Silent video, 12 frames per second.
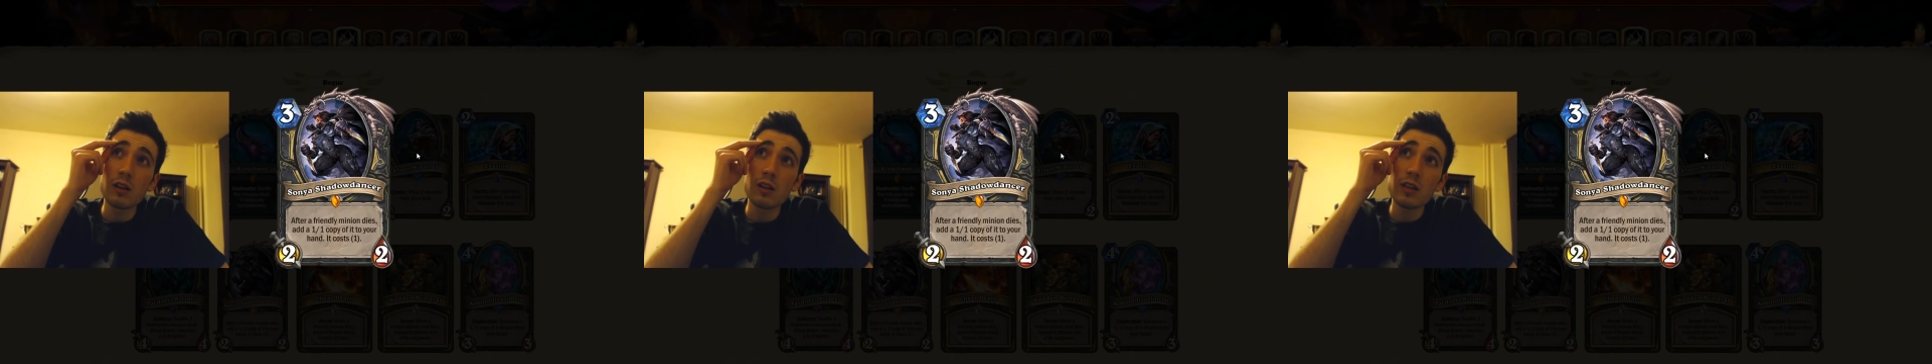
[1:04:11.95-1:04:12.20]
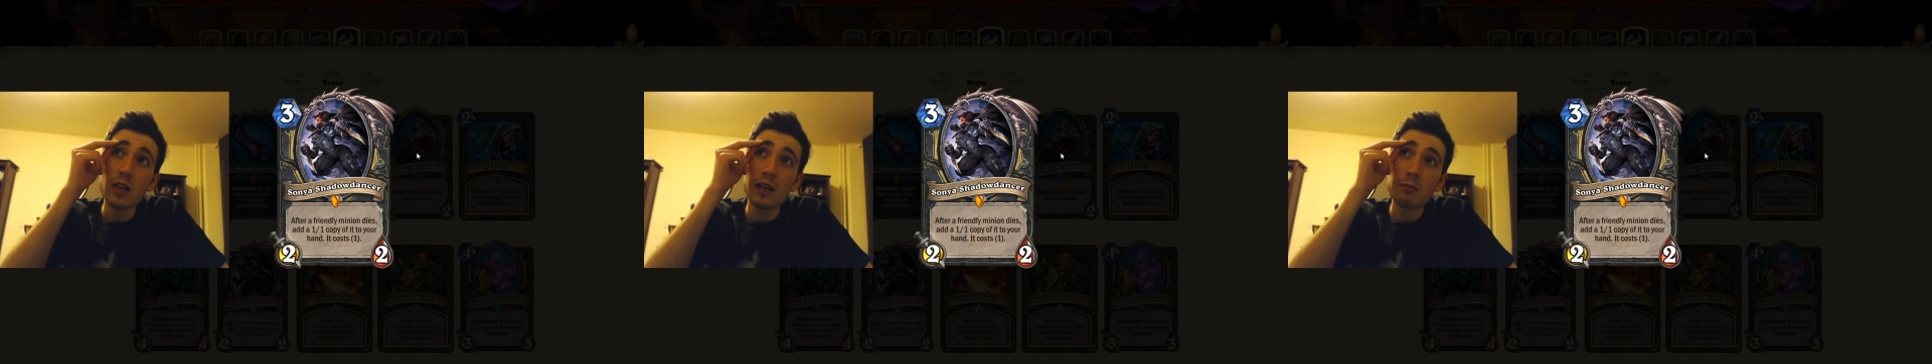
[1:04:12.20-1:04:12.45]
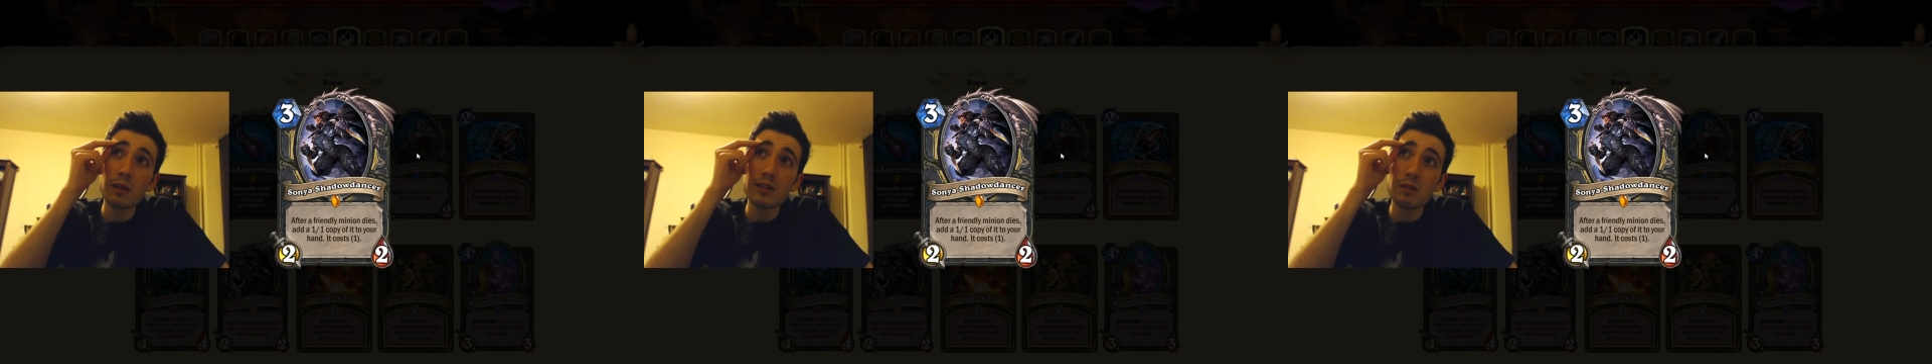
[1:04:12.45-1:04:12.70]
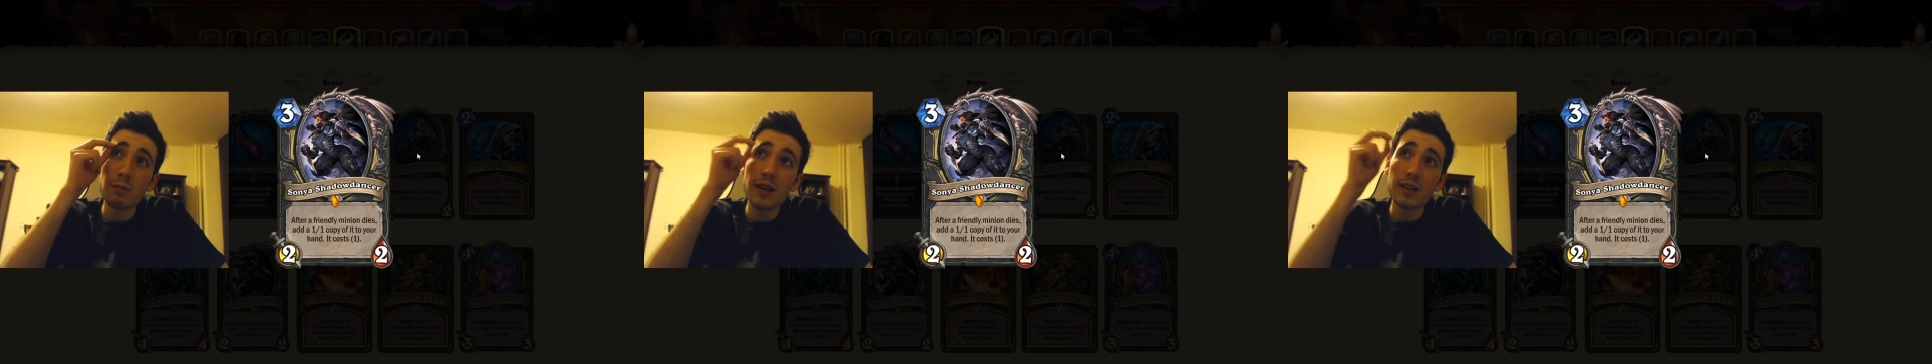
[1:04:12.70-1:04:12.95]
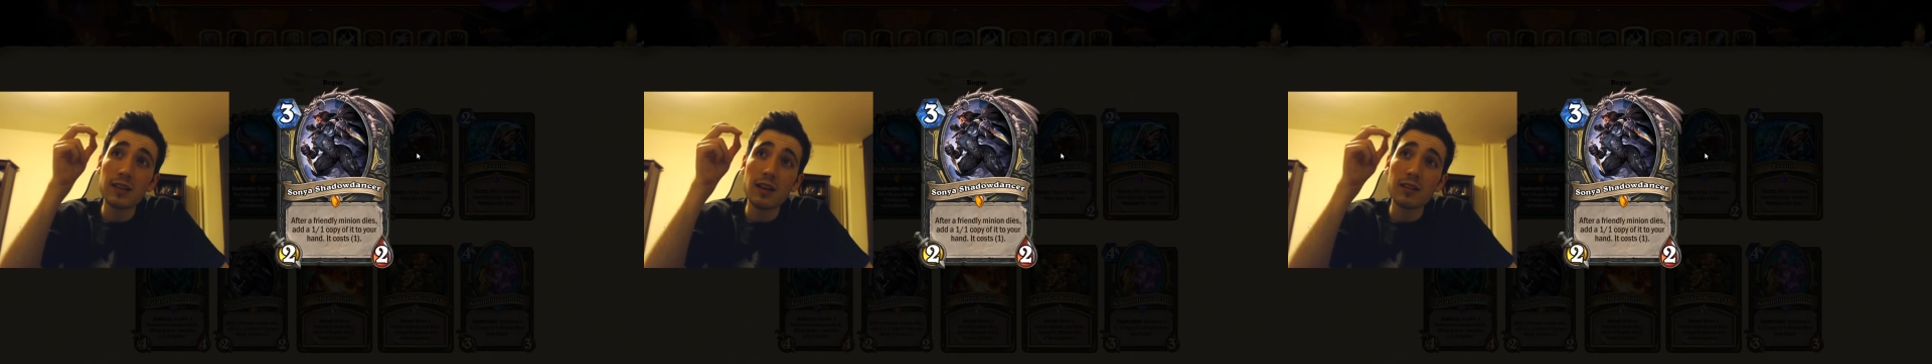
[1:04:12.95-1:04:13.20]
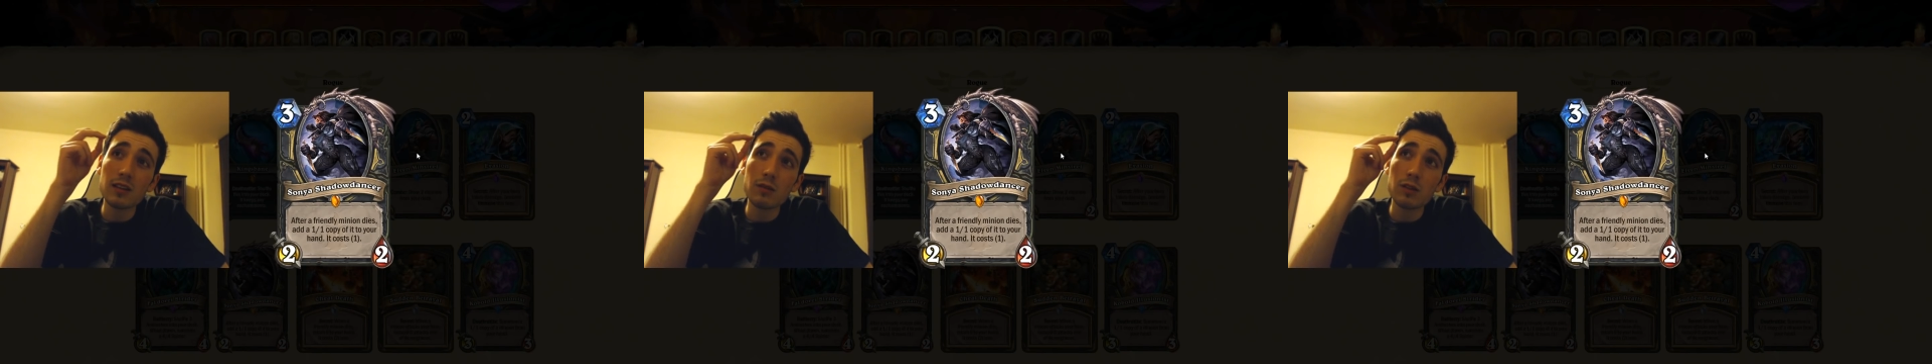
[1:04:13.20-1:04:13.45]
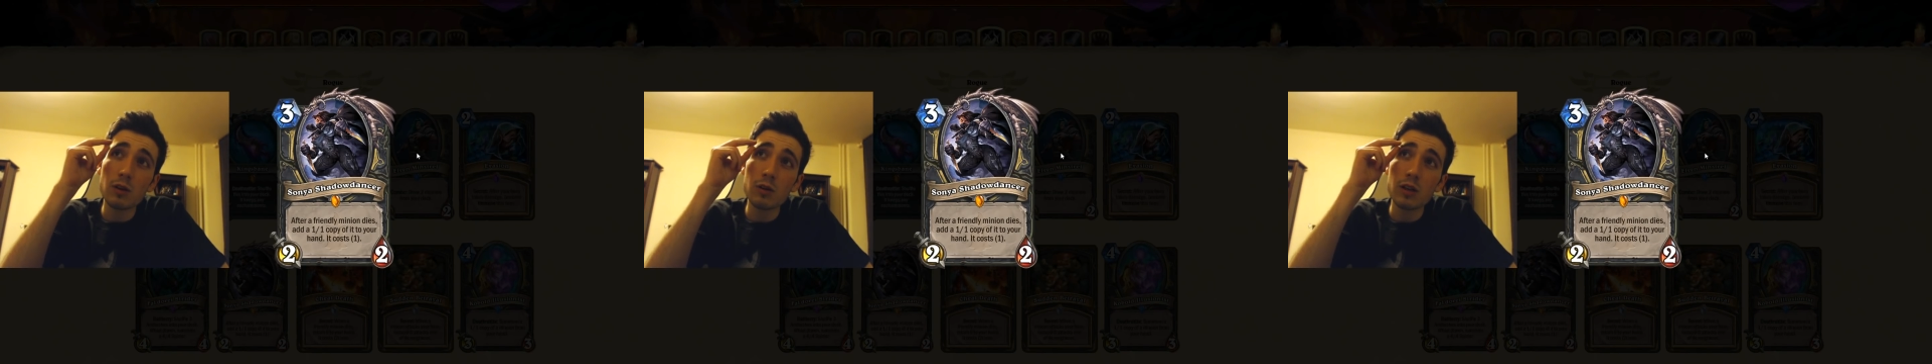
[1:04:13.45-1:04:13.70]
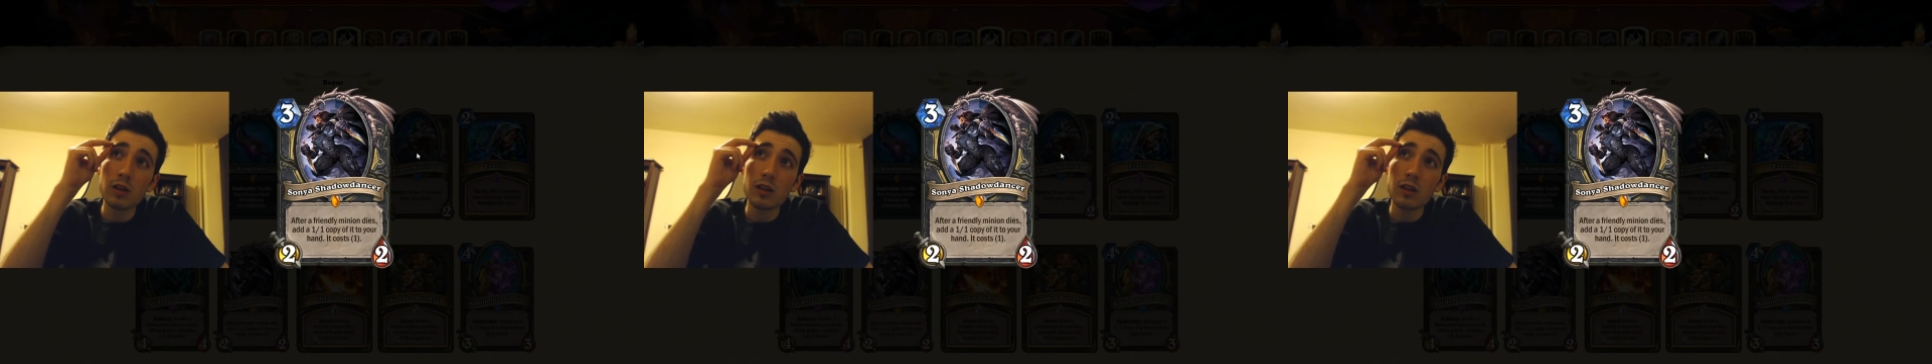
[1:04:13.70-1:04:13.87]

Yeah, it might see play in KLSF Rogue.